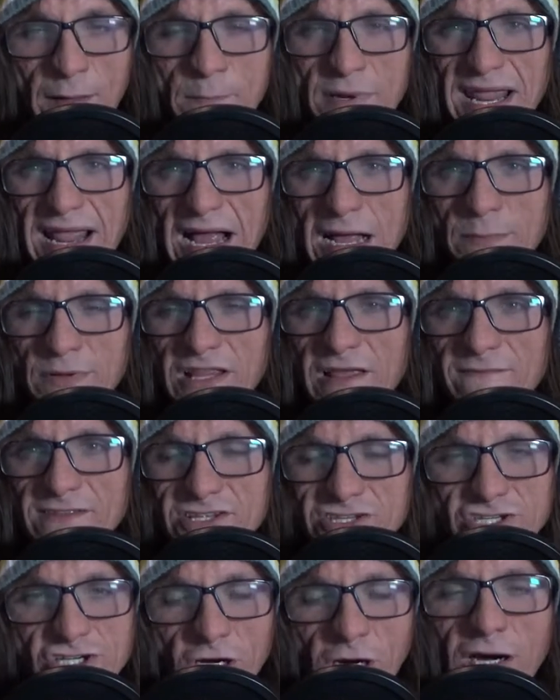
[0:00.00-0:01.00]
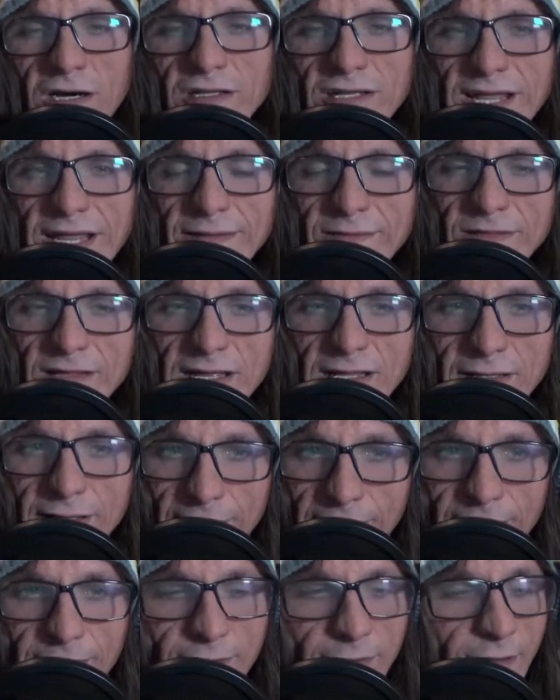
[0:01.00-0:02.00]
but yeah i believe it's charlie and
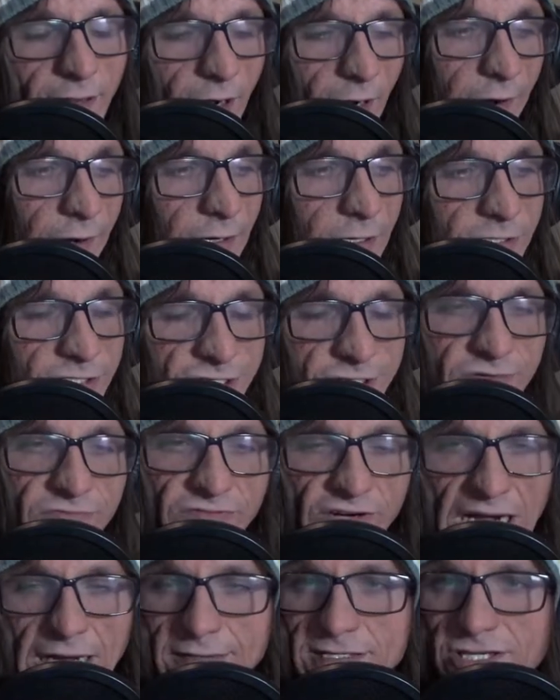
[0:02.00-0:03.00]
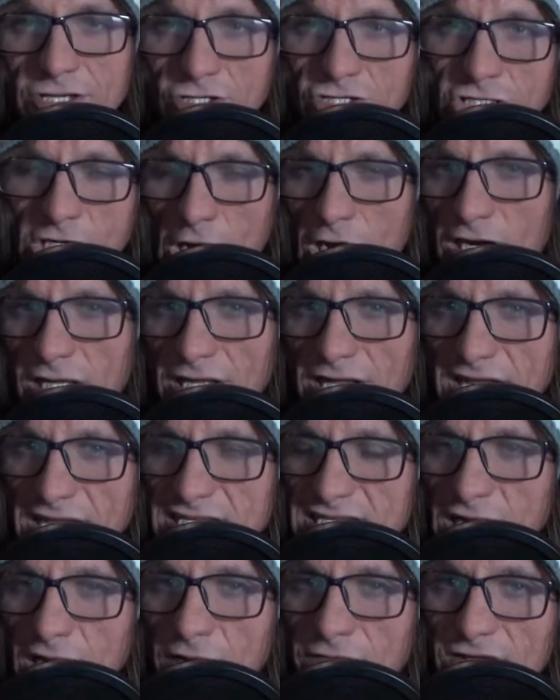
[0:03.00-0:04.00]
lily are her two friends so charlie
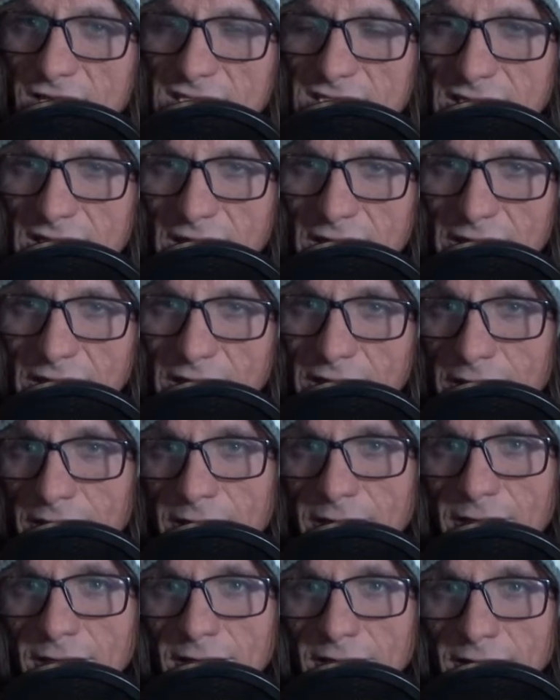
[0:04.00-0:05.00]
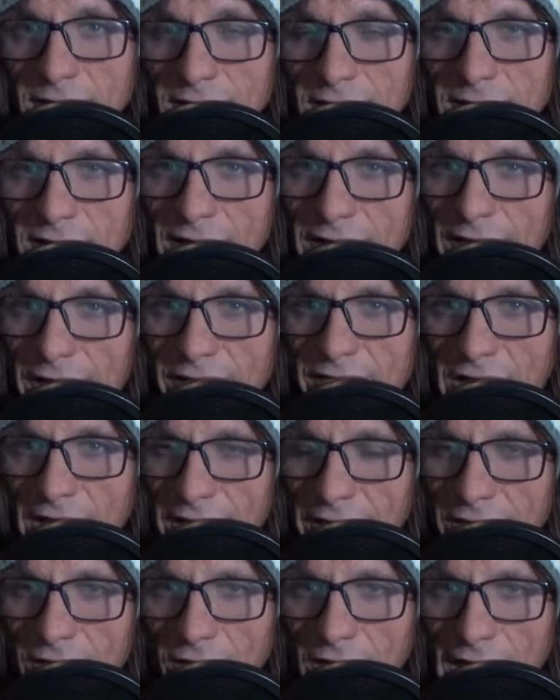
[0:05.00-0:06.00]
is obviously the the kid that
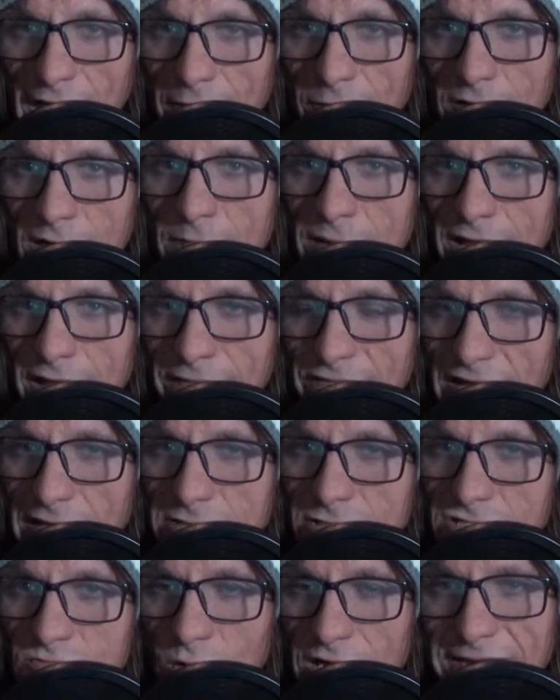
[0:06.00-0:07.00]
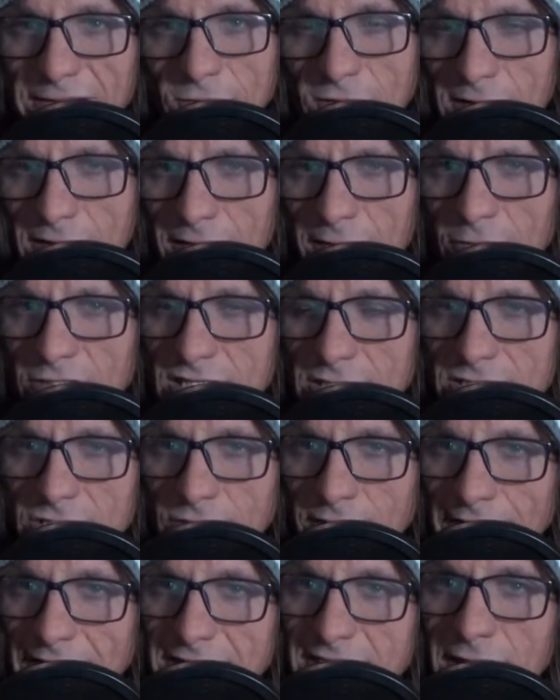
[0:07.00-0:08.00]
you know I would have been that just went along with this
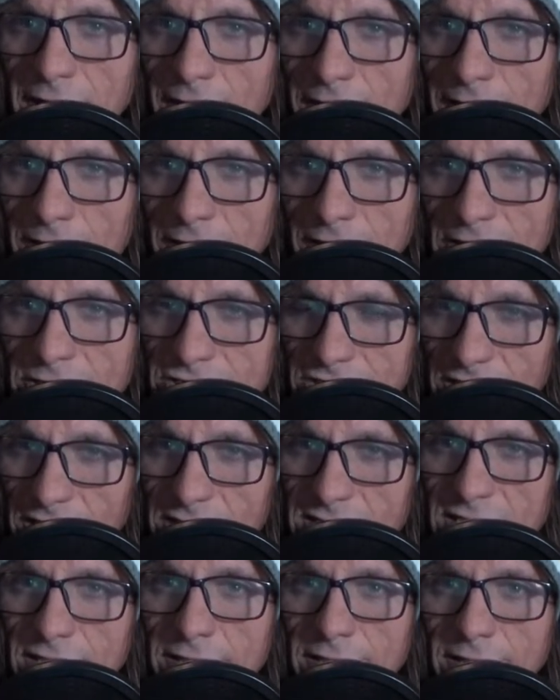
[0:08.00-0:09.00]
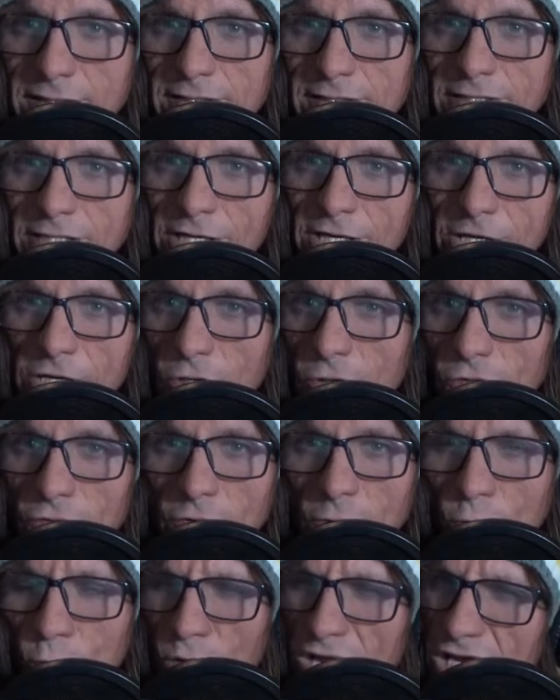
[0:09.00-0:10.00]
crazy girl because she's cute
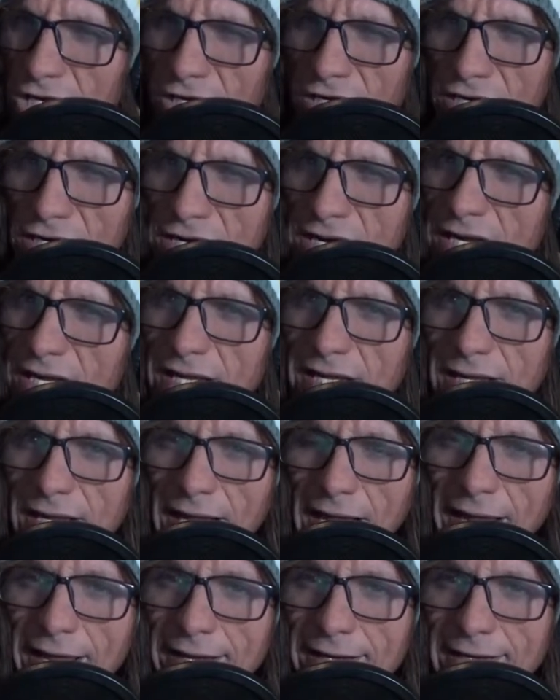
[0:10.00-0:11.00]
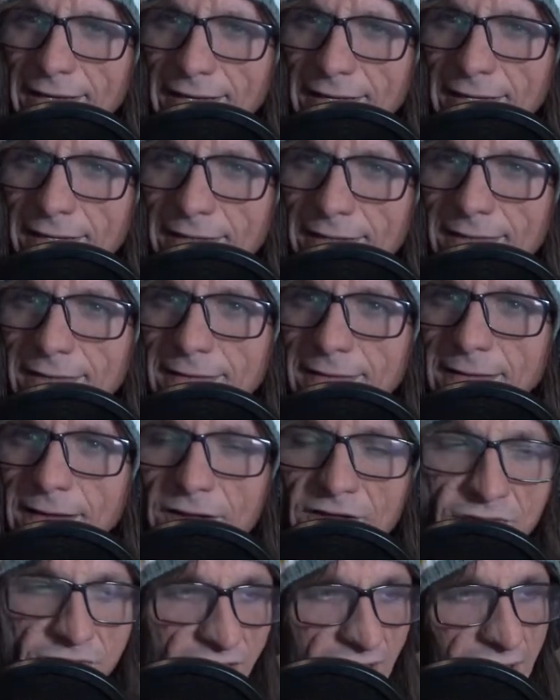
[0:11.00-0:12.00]
and weird, and uh,
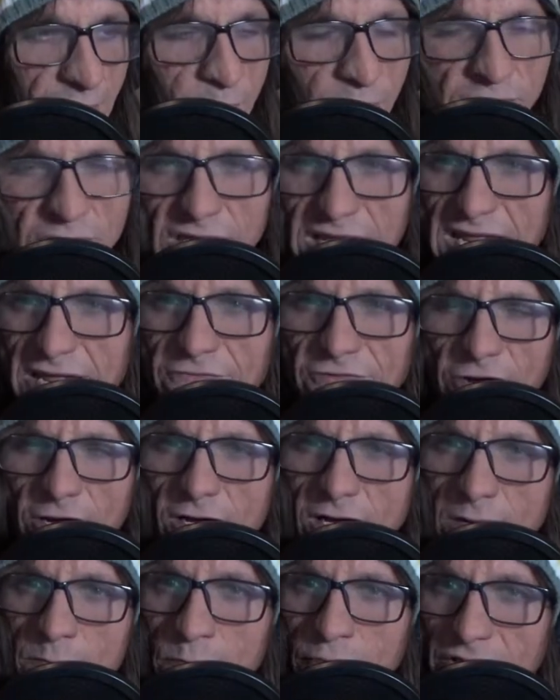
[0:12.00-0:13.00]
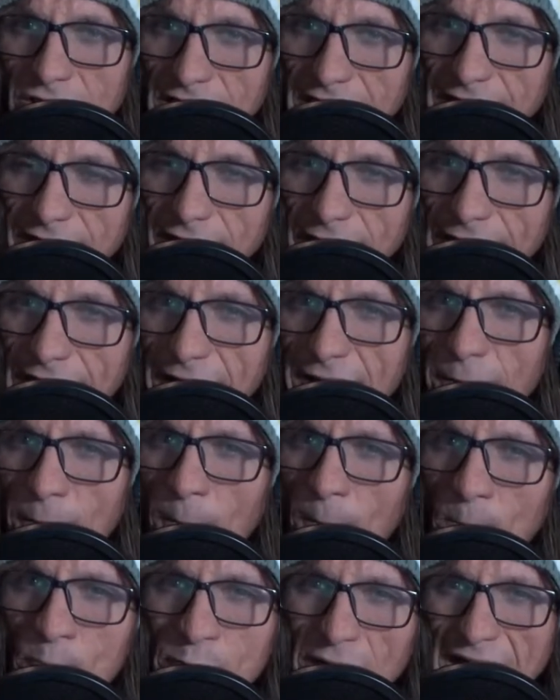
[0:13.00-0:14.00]
they believe her completely.
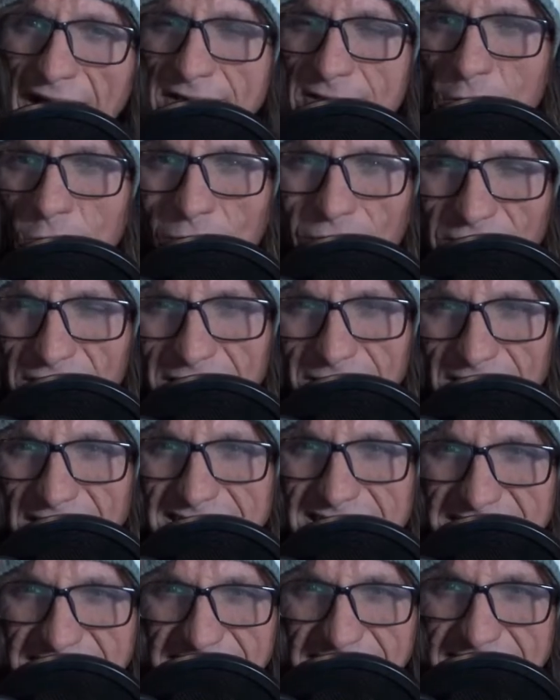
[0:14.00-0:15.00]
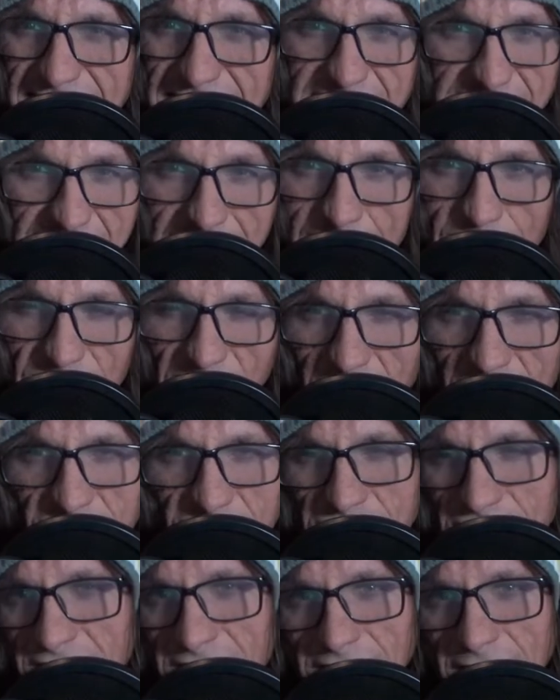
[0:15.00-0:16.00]
But I don't think they see the same things
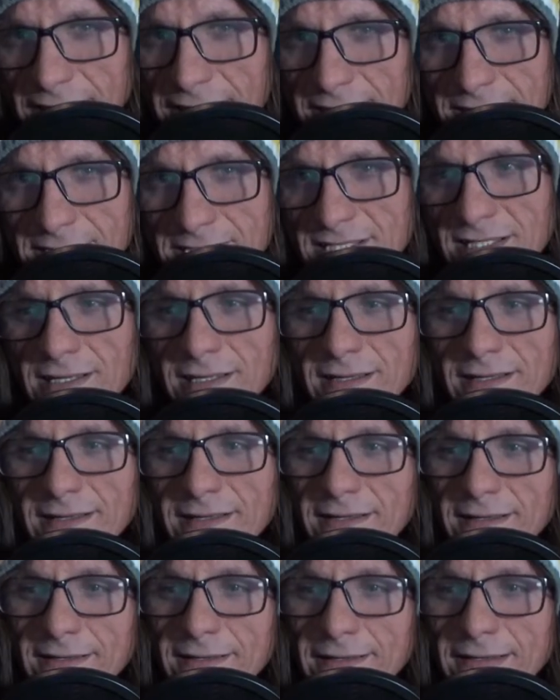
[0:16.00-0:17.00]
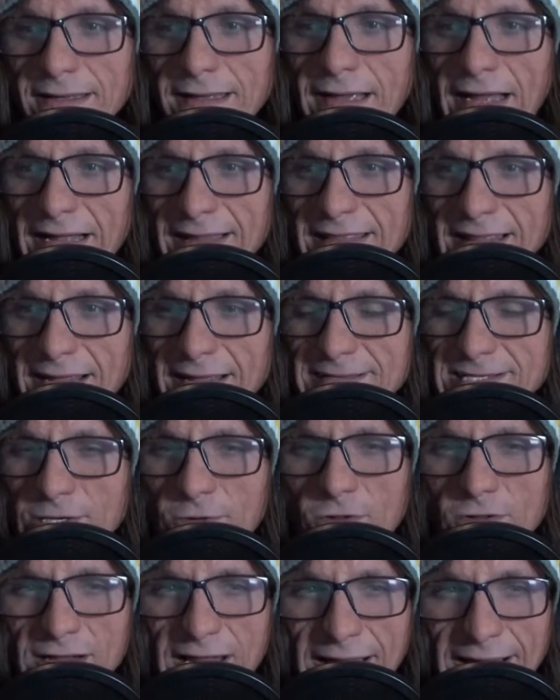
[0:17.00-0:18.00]
she does. I think it's
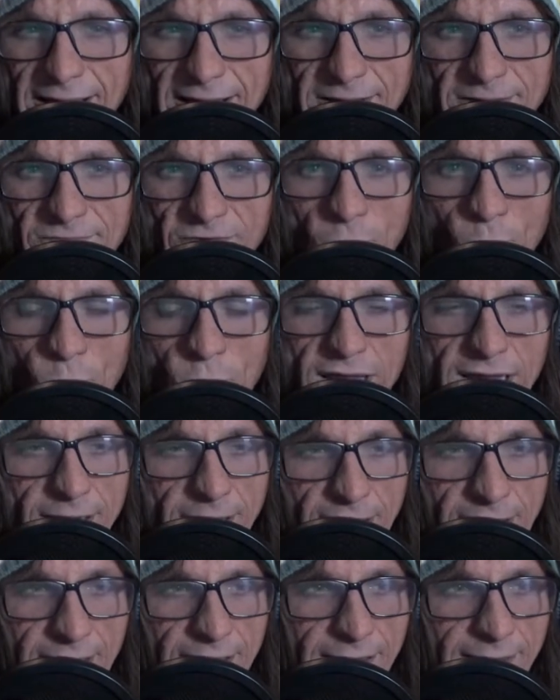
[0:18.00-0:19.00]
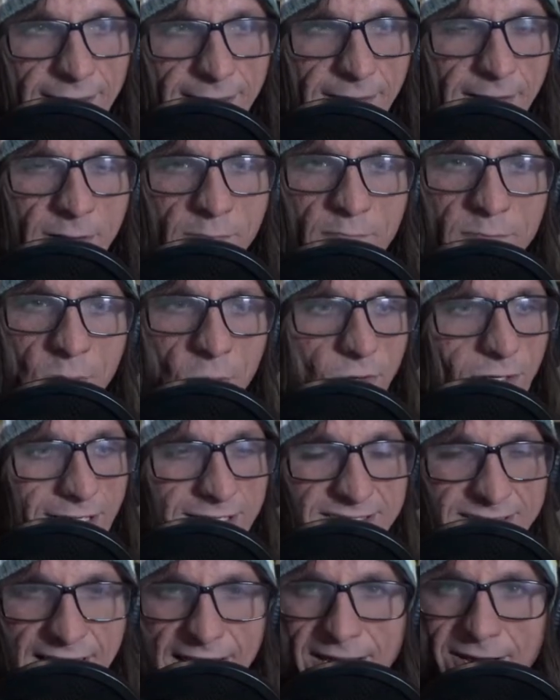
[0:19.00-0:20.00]
all kind of a weird mona
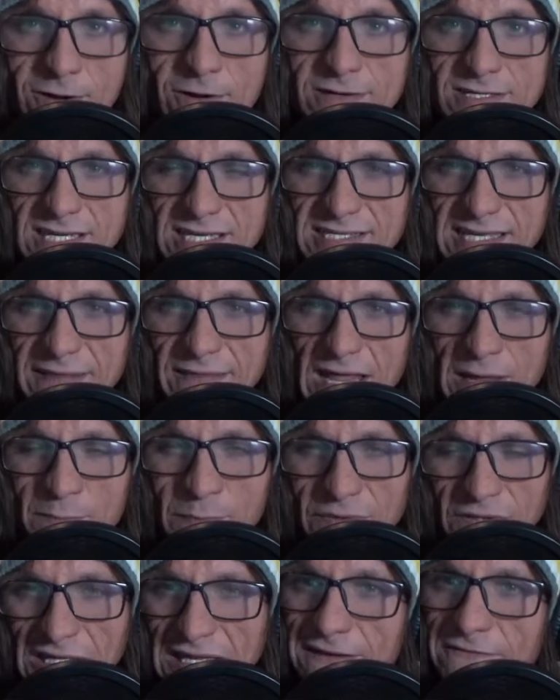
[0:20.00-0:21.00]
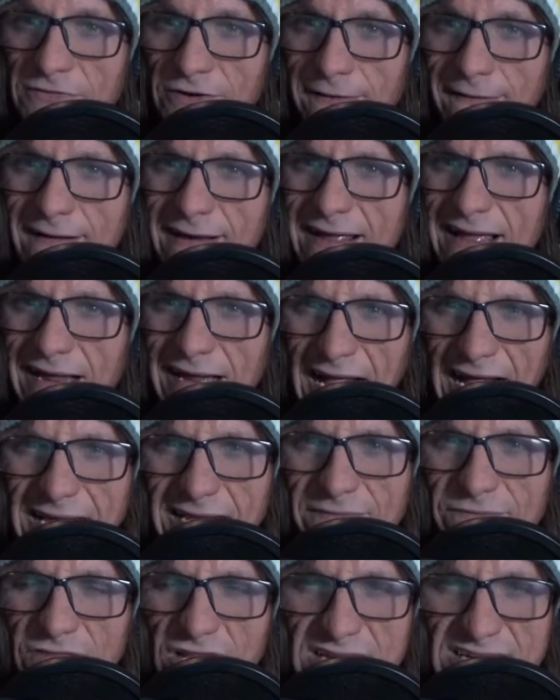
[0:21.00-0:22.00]
psychosis, and they believe her,
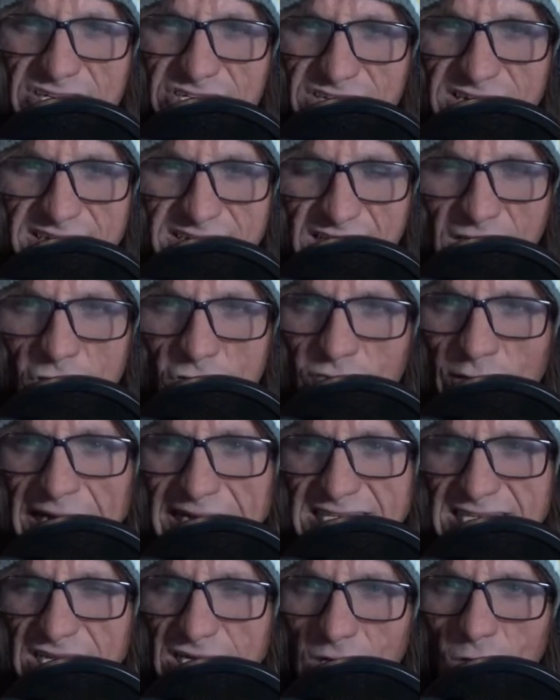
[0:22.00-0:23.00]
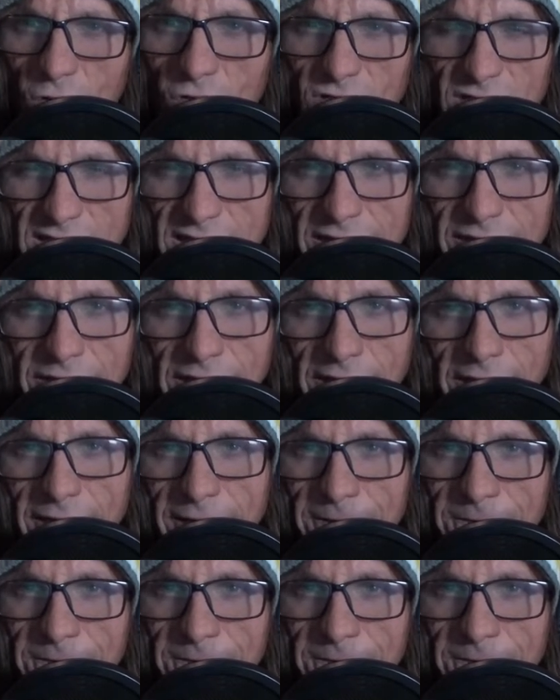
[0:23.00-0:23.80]
kind of like she's a crazy cult leader,